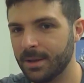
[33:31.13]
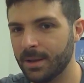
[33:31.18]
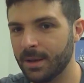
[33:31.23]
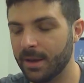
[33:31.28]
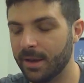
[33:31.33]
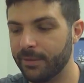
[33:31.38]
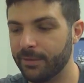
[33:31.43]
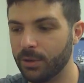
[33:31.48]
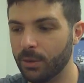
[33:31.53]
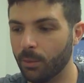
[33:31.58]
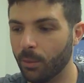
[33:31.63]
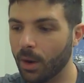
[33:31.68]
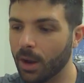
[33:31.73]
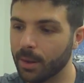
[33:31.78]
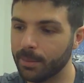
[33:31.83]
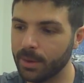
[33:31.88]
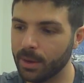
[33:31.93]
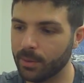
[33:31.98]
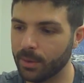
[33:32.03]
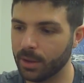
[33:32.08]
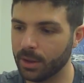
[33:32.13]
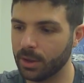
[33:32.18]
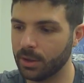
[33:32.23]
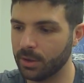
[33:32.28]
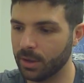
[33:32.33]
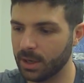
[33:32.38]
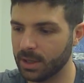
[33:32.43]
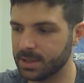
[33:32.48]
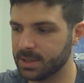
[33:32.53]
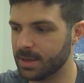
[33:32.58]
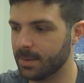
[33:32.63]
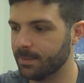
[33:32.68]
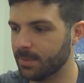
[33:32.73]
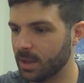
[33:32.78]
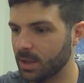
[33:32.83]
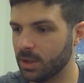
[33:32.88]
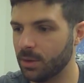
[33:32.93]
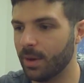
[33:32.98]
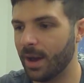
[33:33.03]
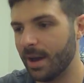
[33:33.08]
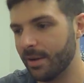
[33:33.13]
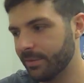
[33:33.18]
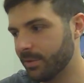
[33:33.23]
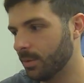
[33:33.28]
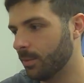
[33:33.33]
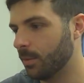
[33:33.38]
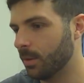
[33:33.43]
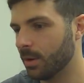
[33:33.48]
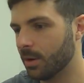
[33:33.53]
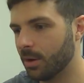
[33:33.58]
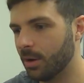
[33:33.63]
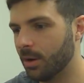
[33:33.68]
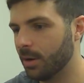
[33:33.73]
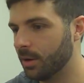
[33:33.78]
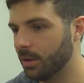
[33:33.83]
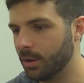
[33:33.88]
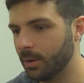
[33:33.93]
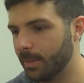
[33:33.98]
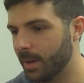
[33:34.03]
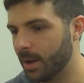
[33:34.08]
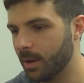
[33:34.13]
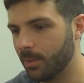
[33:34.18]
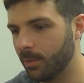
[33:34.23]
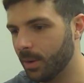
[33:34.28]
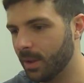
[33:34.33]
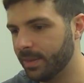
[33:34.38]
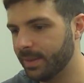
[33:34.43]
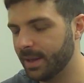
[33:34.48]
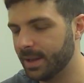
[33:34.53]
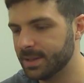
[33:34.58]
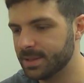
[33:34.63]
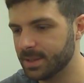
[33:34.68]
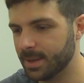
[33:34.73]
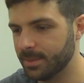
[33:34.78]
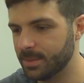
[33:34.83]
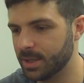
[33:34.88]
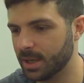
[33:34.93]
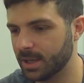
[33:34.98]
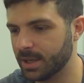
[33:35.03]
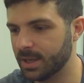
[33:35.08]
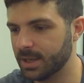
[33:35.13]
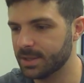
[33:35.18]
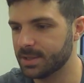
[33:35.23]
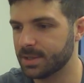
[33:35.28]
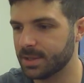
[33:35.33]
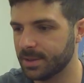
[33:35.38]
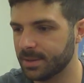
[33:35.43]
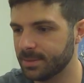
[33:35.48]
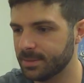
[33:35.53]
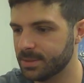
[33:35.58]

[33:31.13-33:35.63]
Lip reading: if you want to be really good at something, you have to work hard no matter what that subject is.